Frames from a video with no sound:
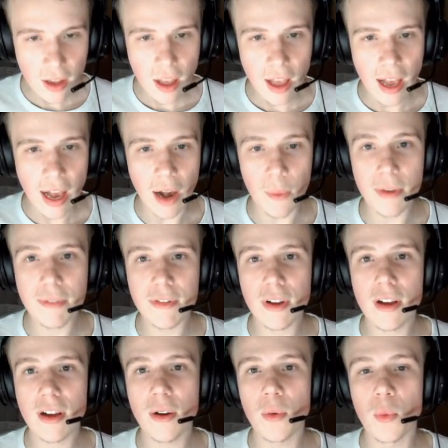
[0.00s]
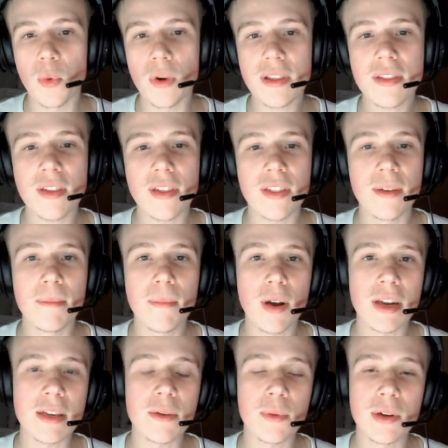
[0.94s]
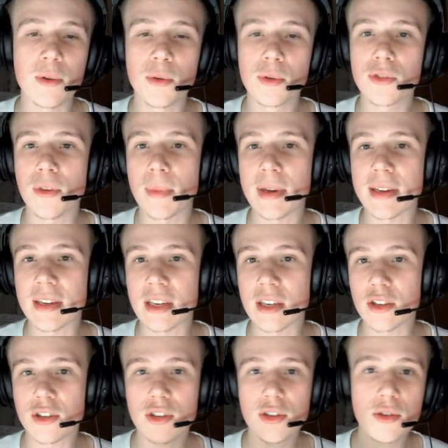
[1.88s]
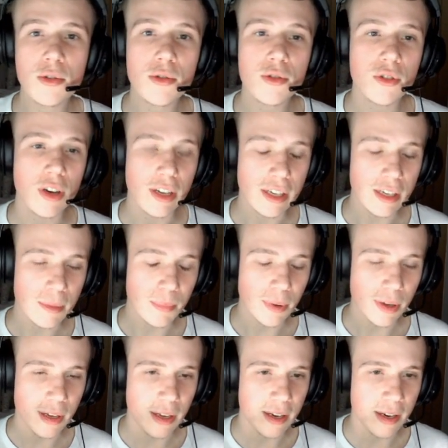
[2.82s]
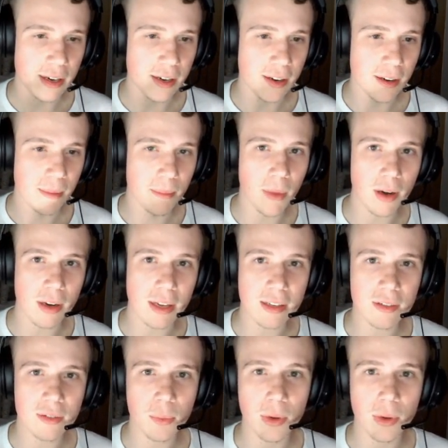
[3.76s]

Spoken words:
However, with the money, we are also making a huge leap in monies.